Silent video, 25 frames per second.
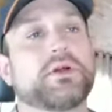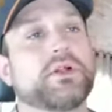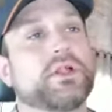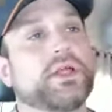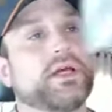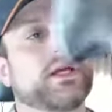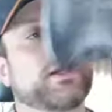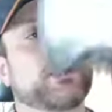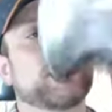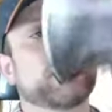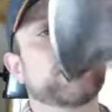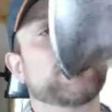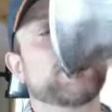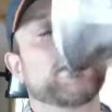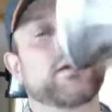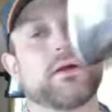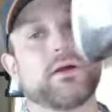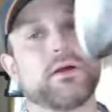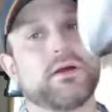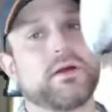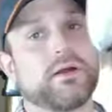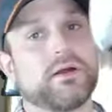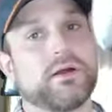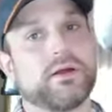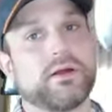clear
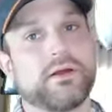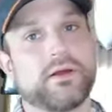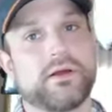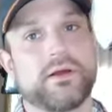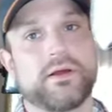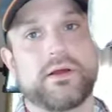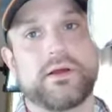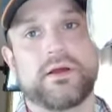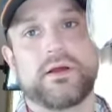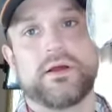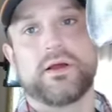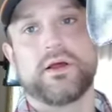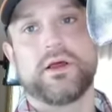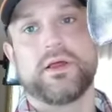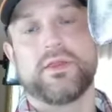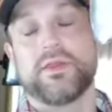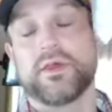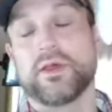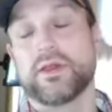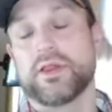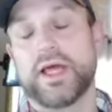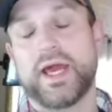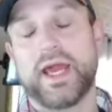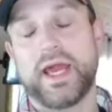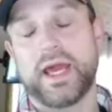
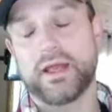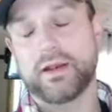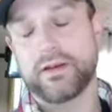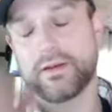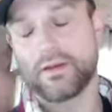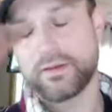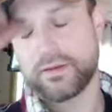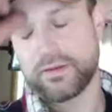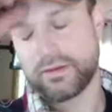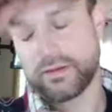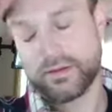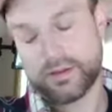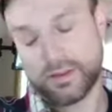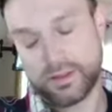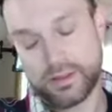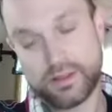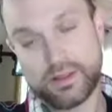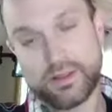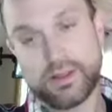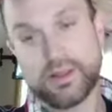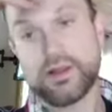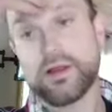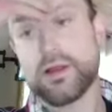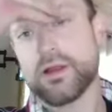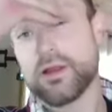the land
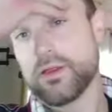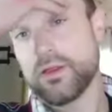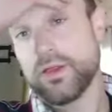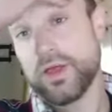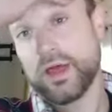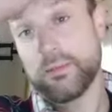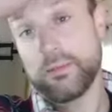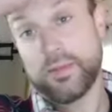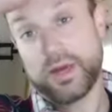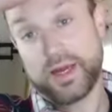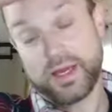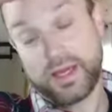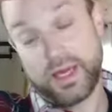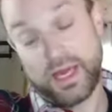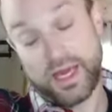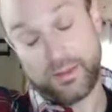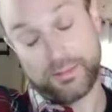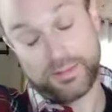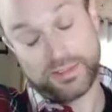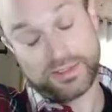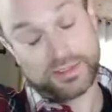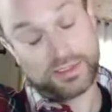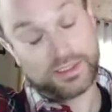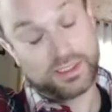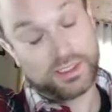that my
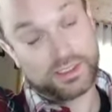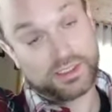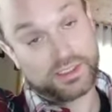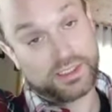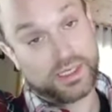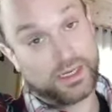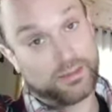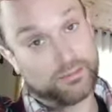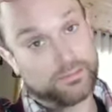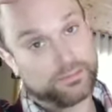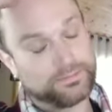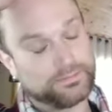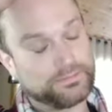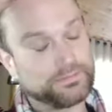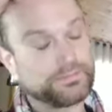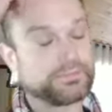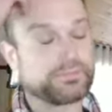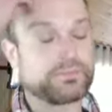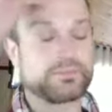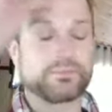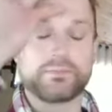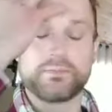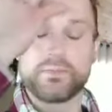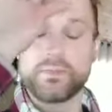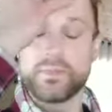cabin sits on.
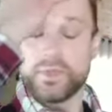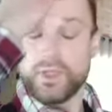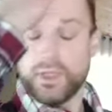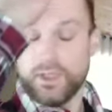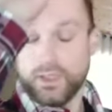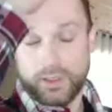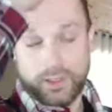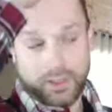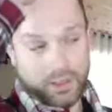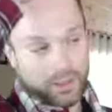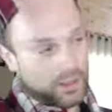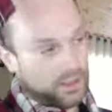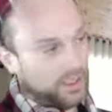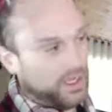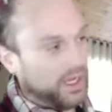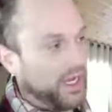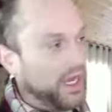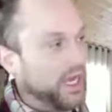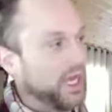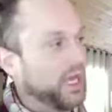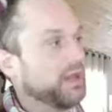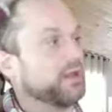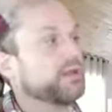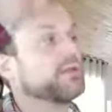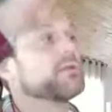
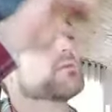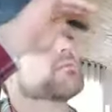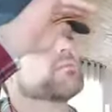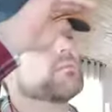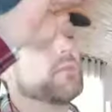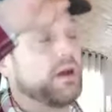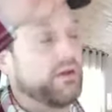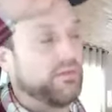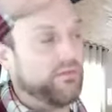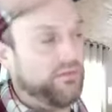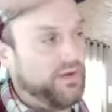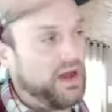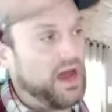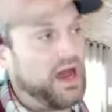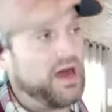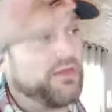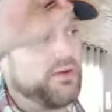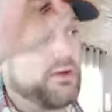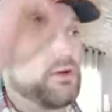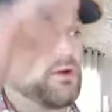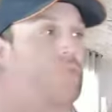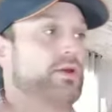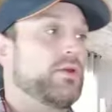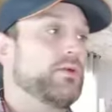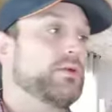And my
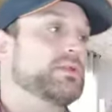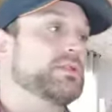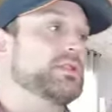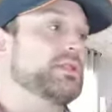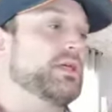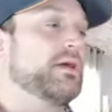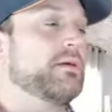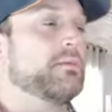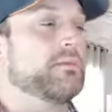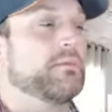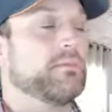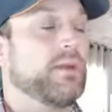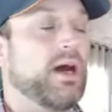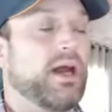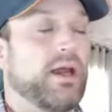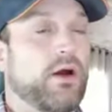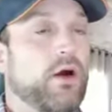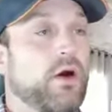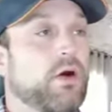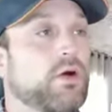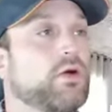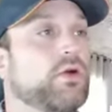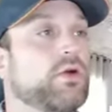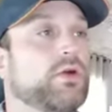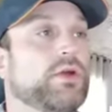father used it, my
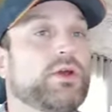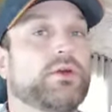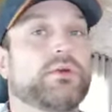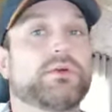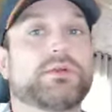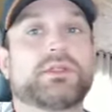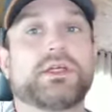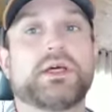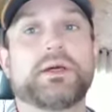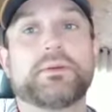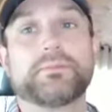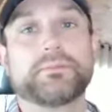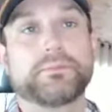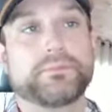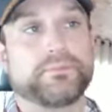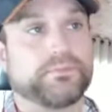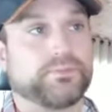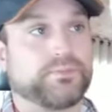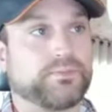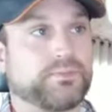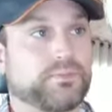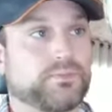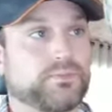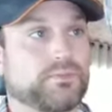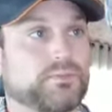uncle used it,
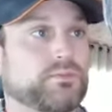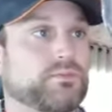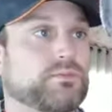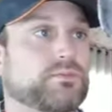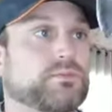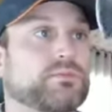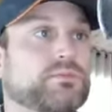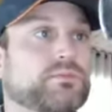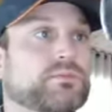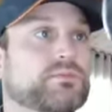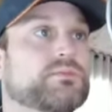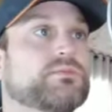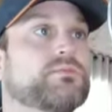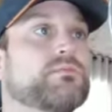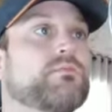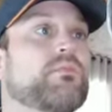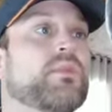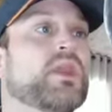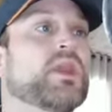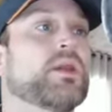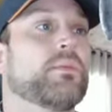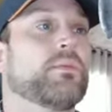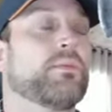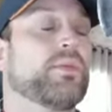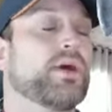
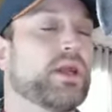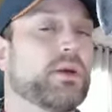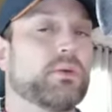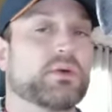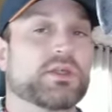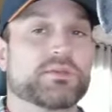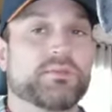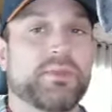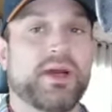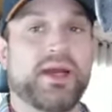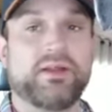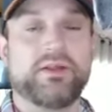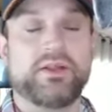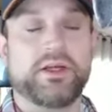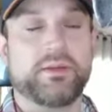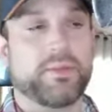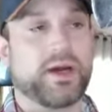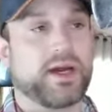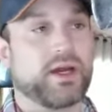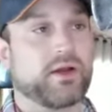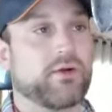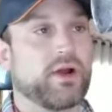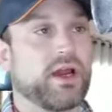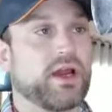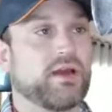but it was mainly
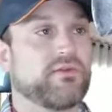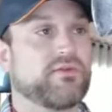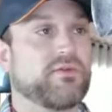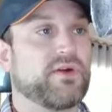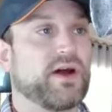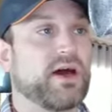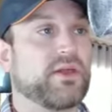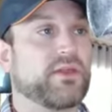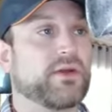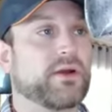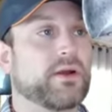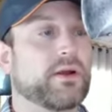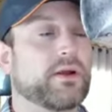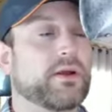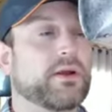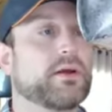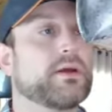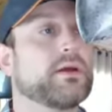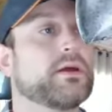my grandfather.